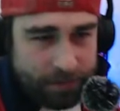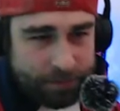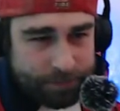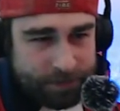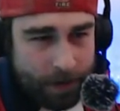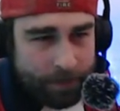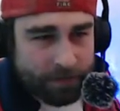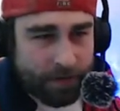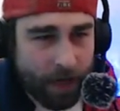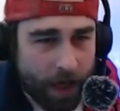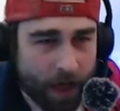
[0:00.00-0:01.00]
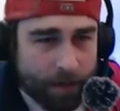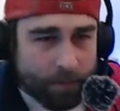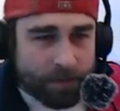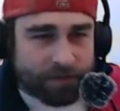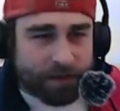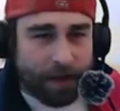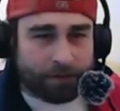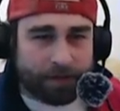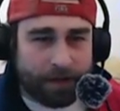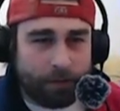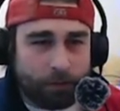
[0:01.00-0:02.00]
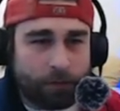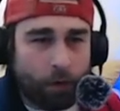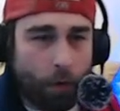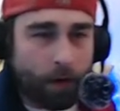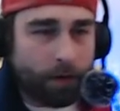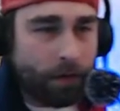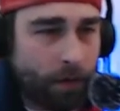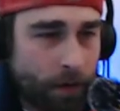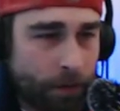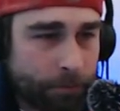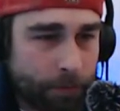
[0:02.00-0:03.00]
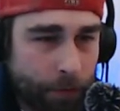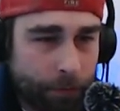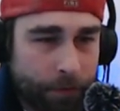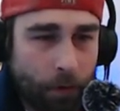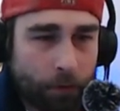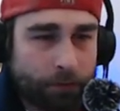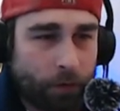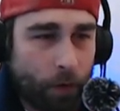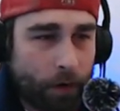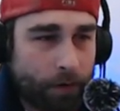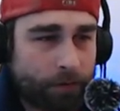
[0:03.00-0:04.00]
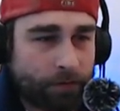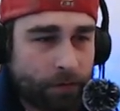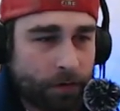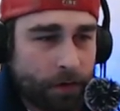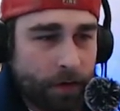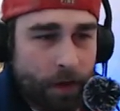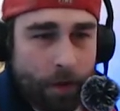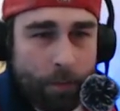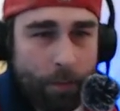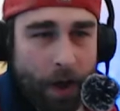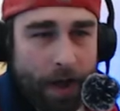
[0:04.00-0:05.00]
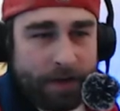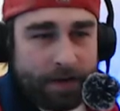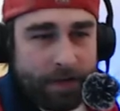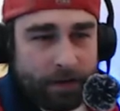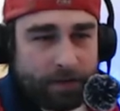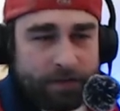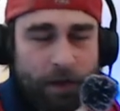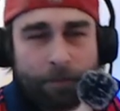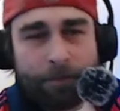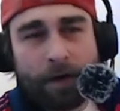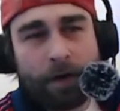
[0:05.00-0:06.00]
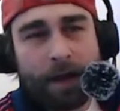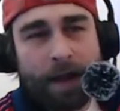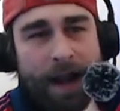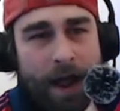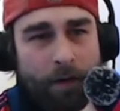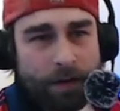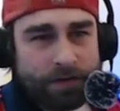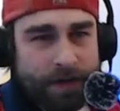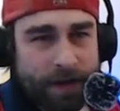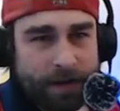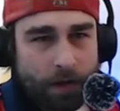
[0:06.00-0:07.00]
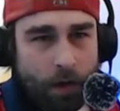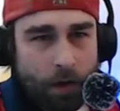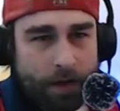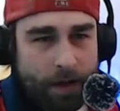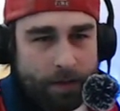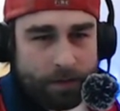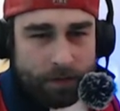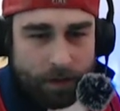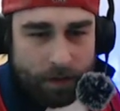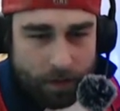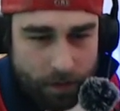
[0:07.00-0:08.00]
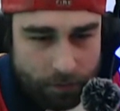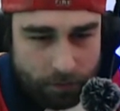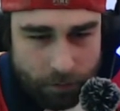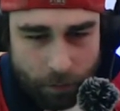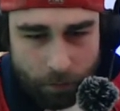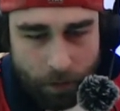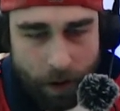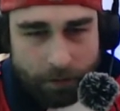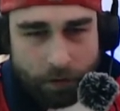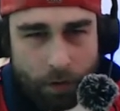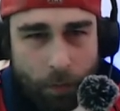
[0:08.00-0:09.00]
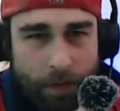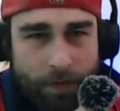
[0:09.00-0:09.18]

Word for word: Przemysla Miskowski, who scored the three goal scorers. But they're still figuring it out in Jagiellonia. Two to uh, two to one the